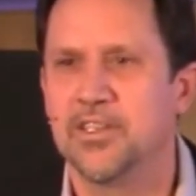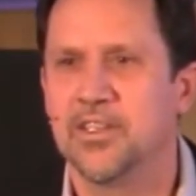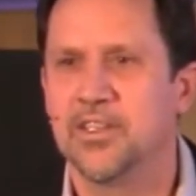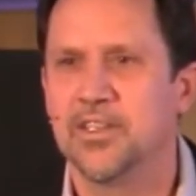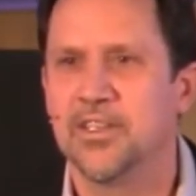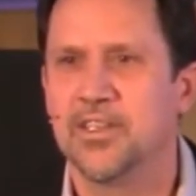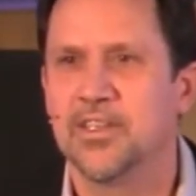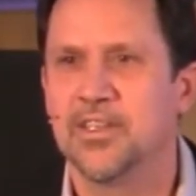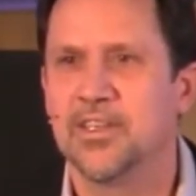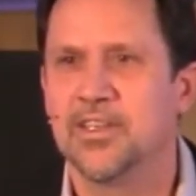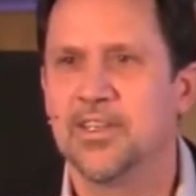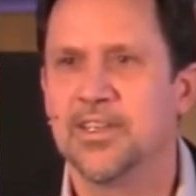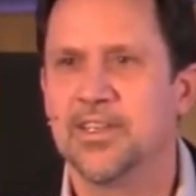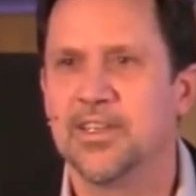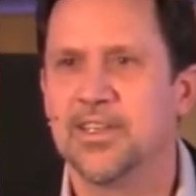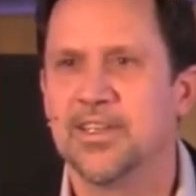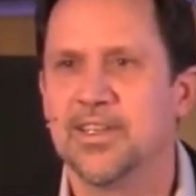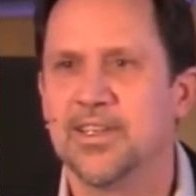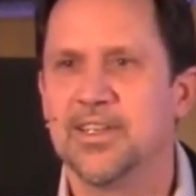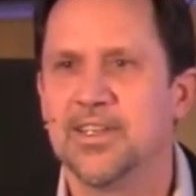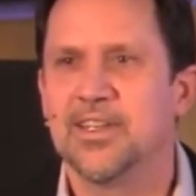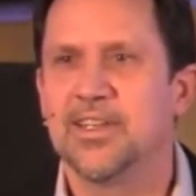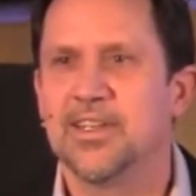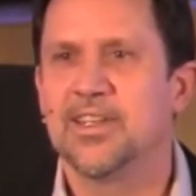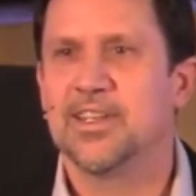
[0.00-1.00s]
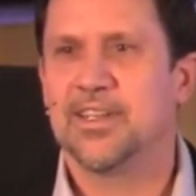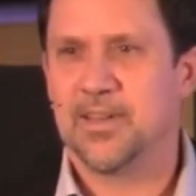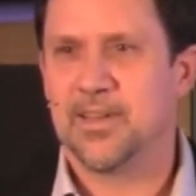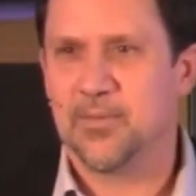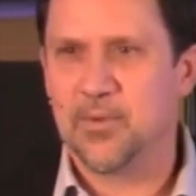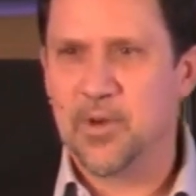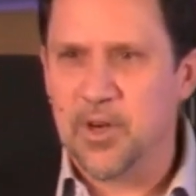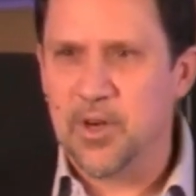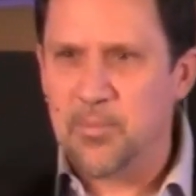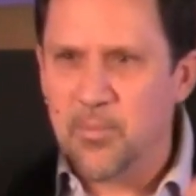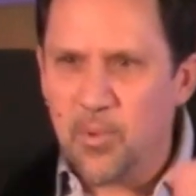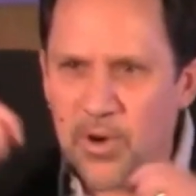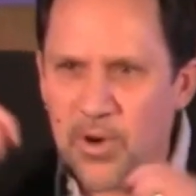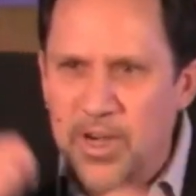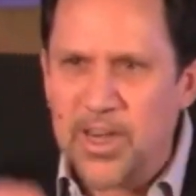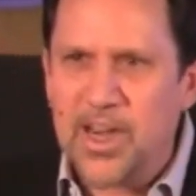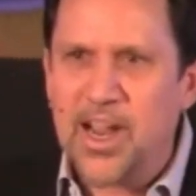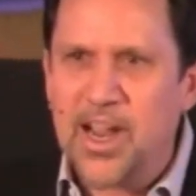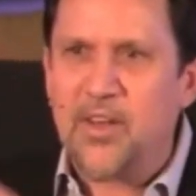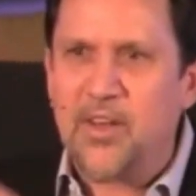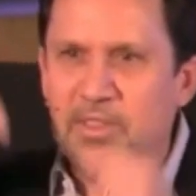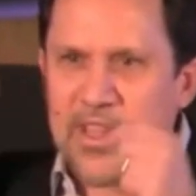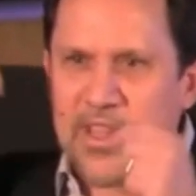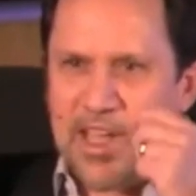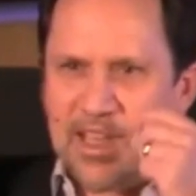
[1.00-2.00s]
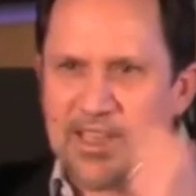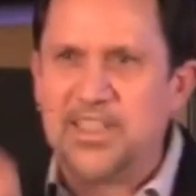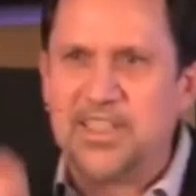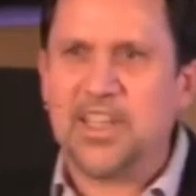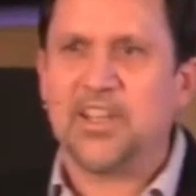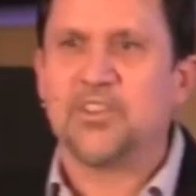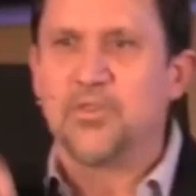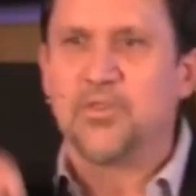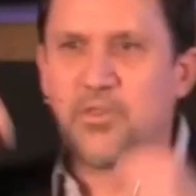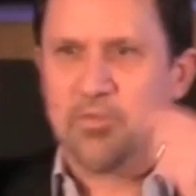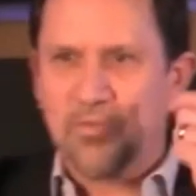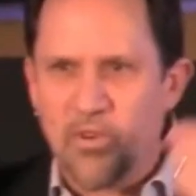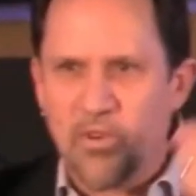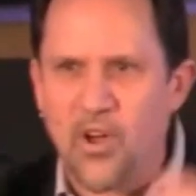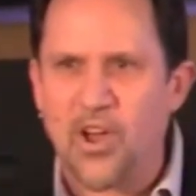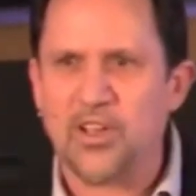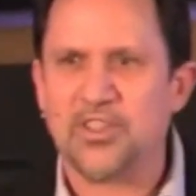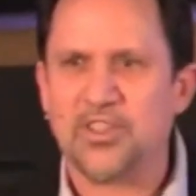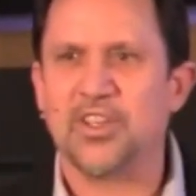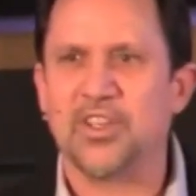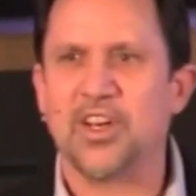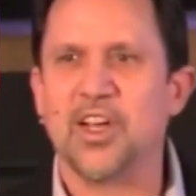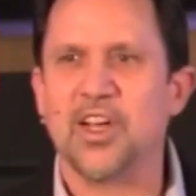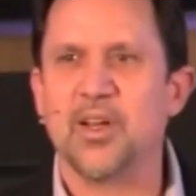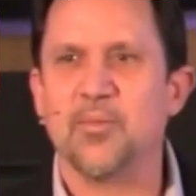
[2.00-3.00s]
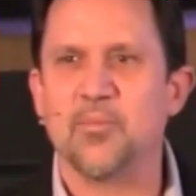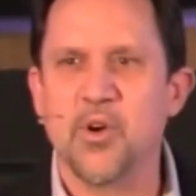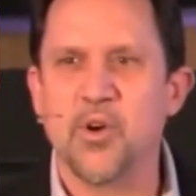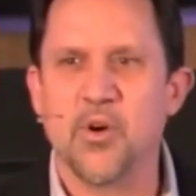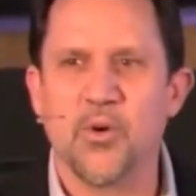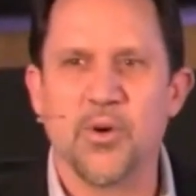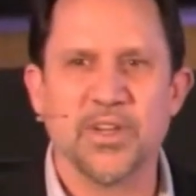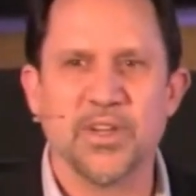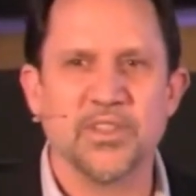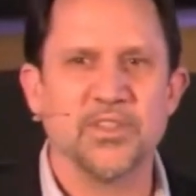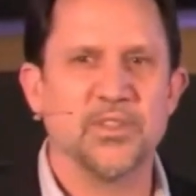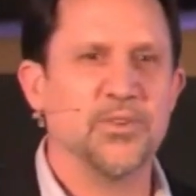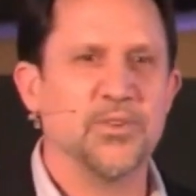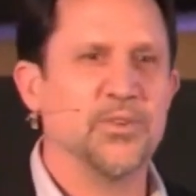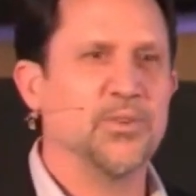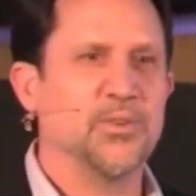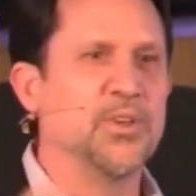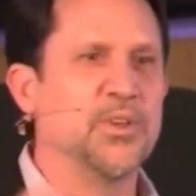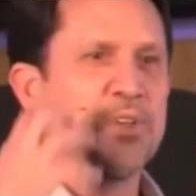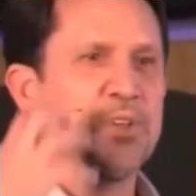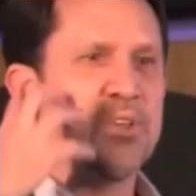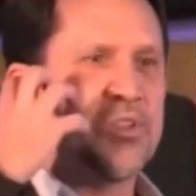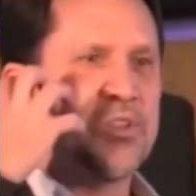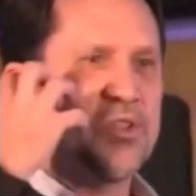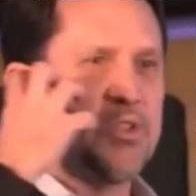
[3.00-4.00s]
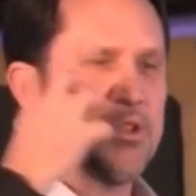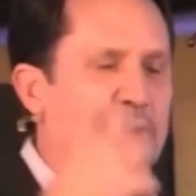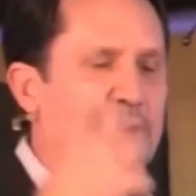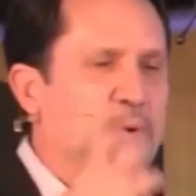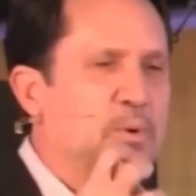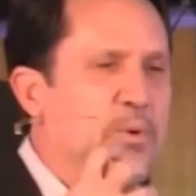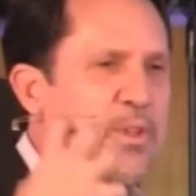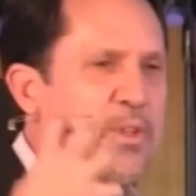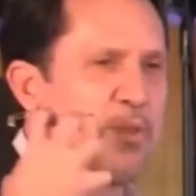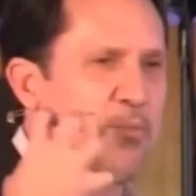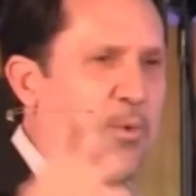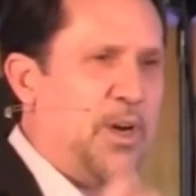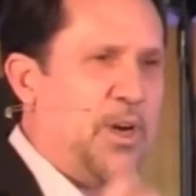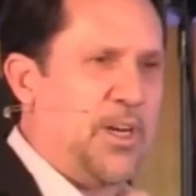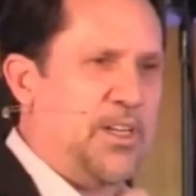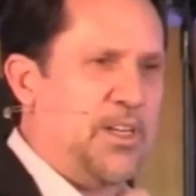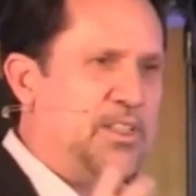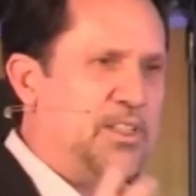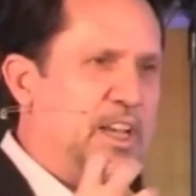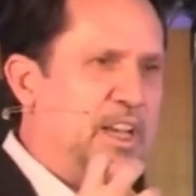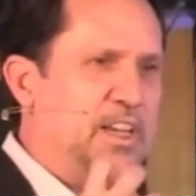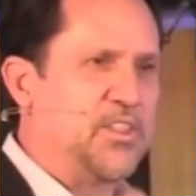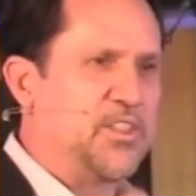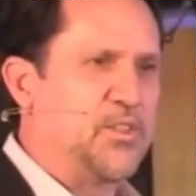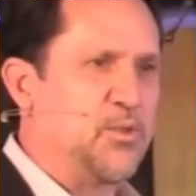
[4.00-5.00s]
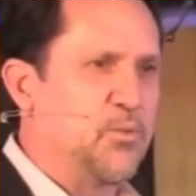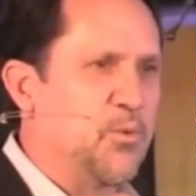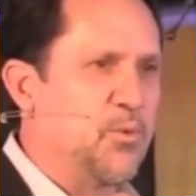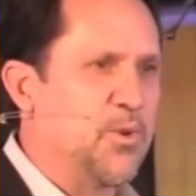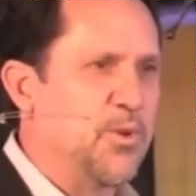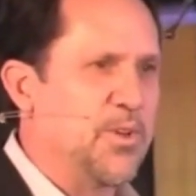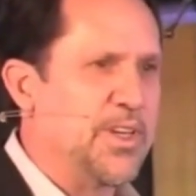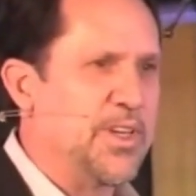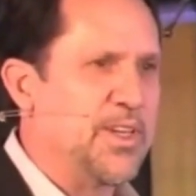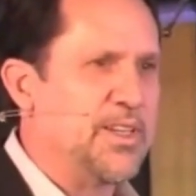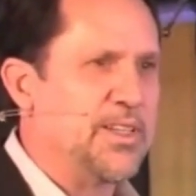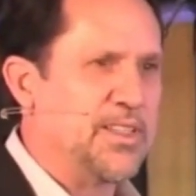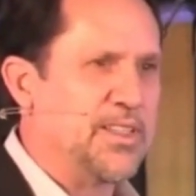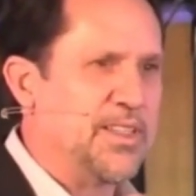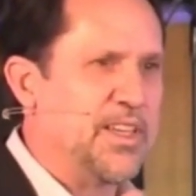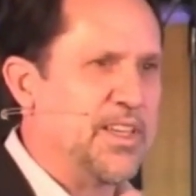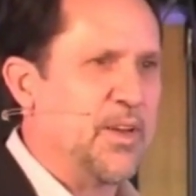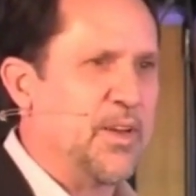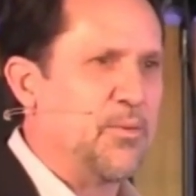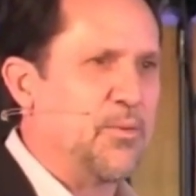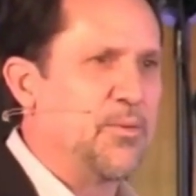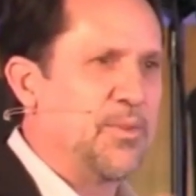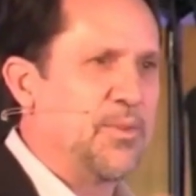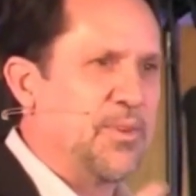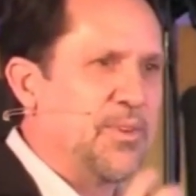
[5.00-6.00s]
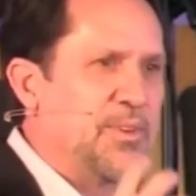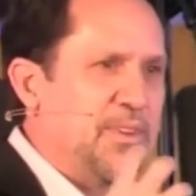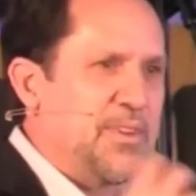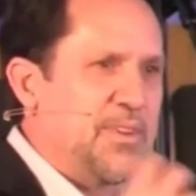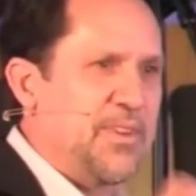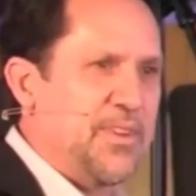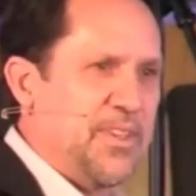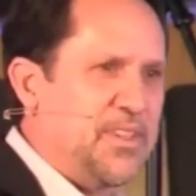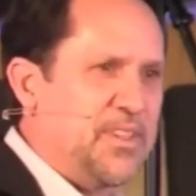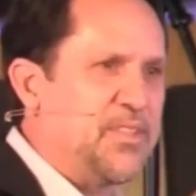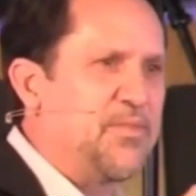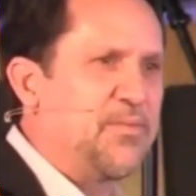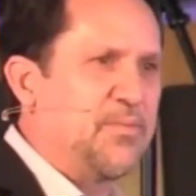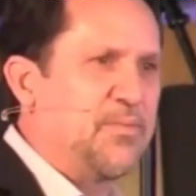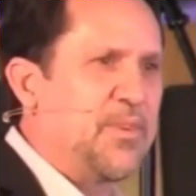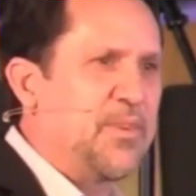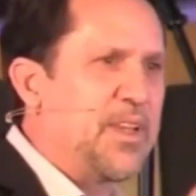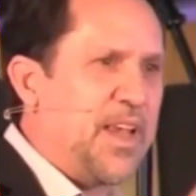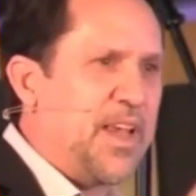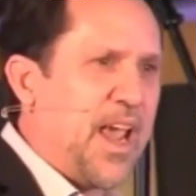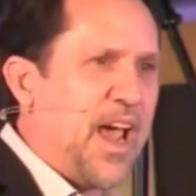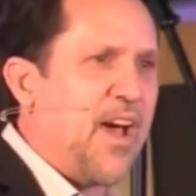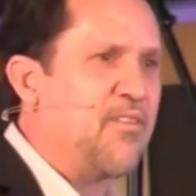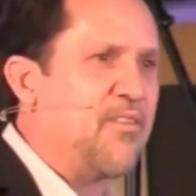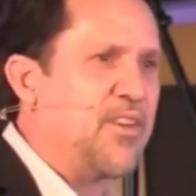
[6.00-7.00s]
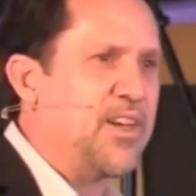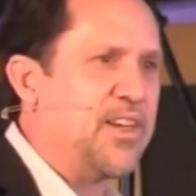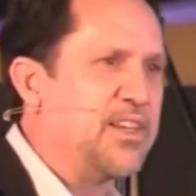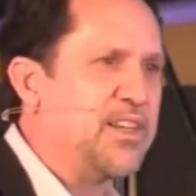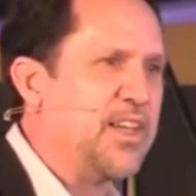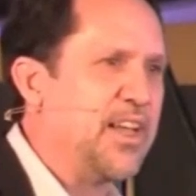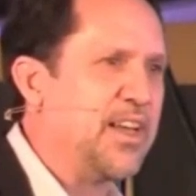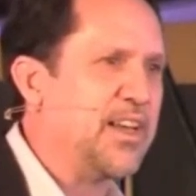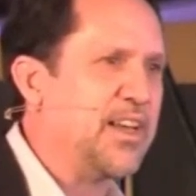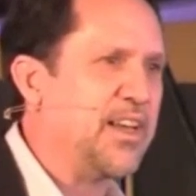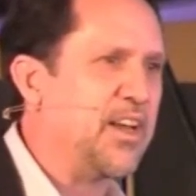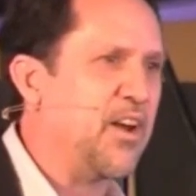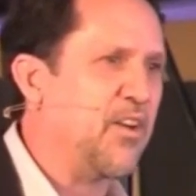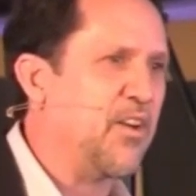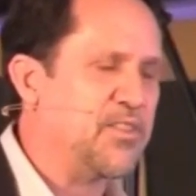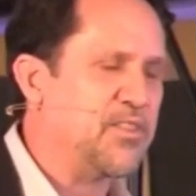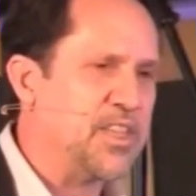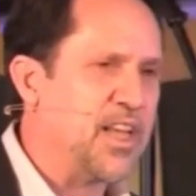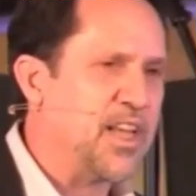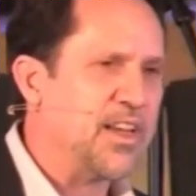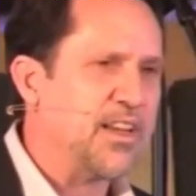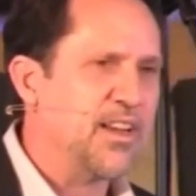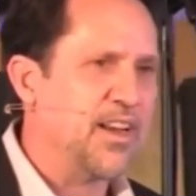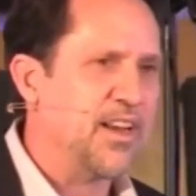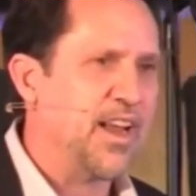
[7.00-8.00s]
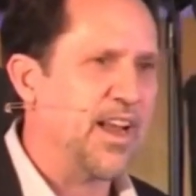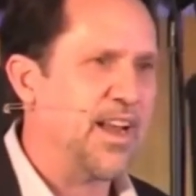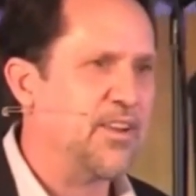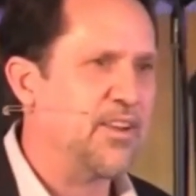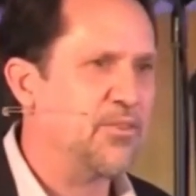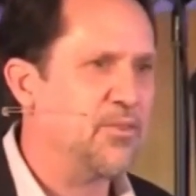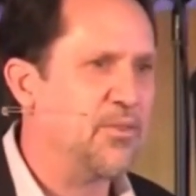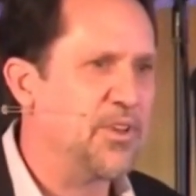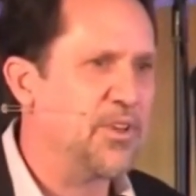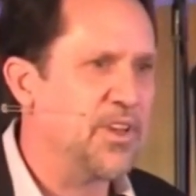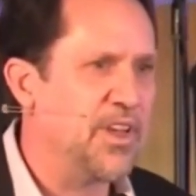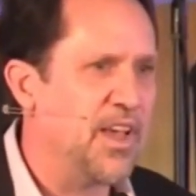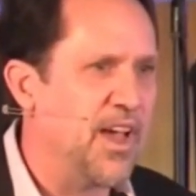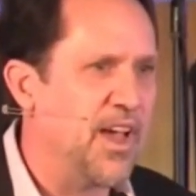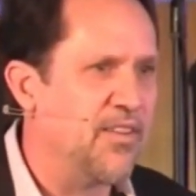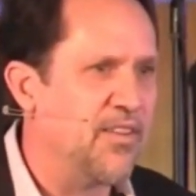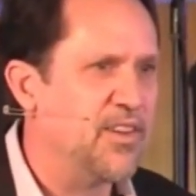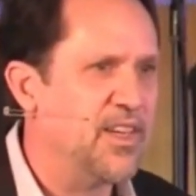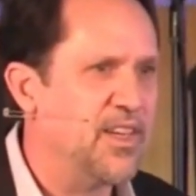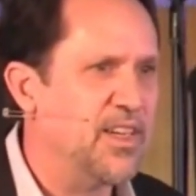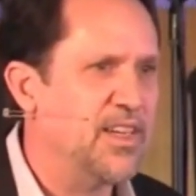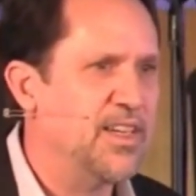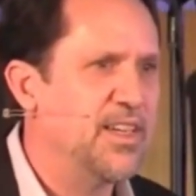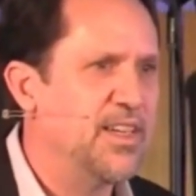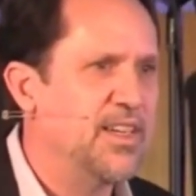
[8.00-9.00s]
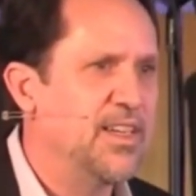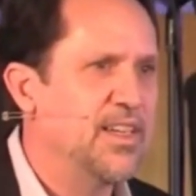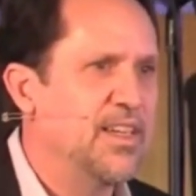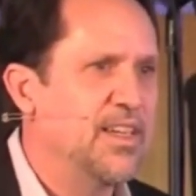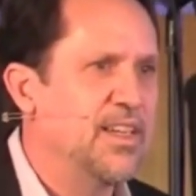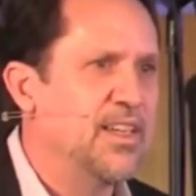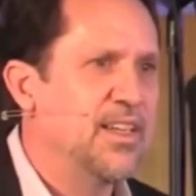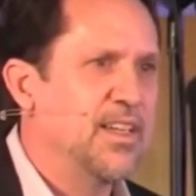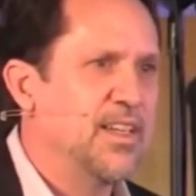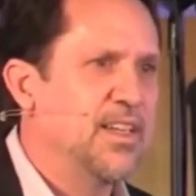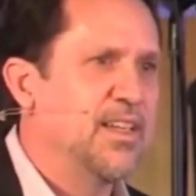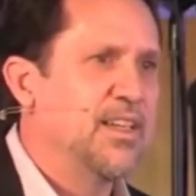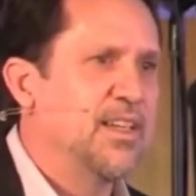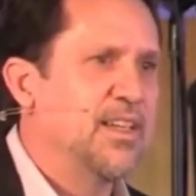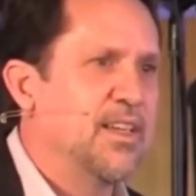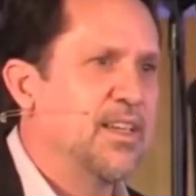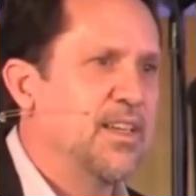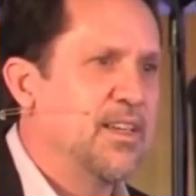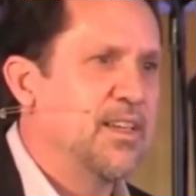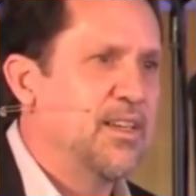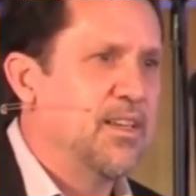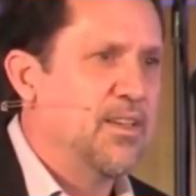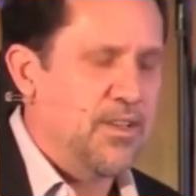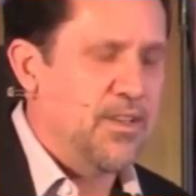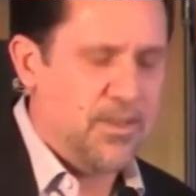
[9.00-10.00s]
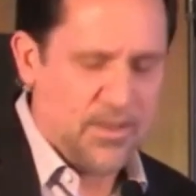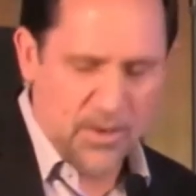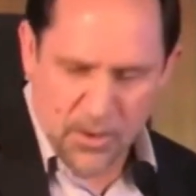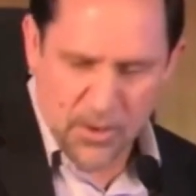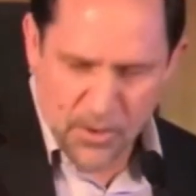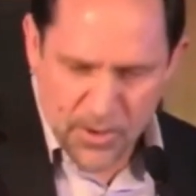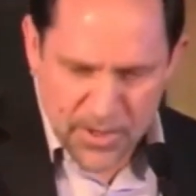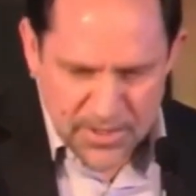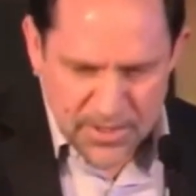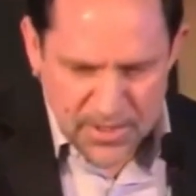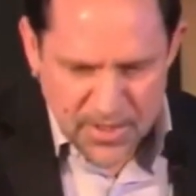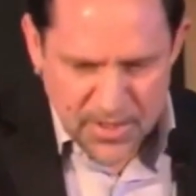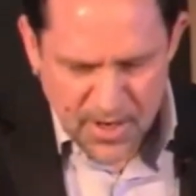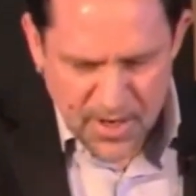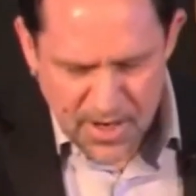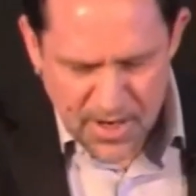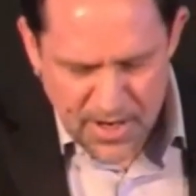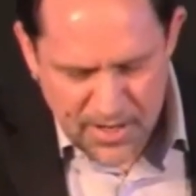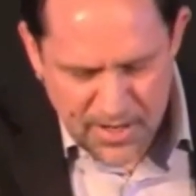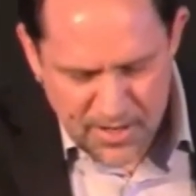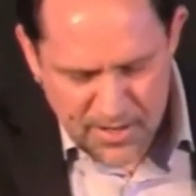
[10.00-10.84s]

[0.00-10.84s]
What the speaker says: I'm going to bring out that dental floss, and I am going to do what it takes to really get this cavity taken care of. Is that going to handle the cavity? No, it is not.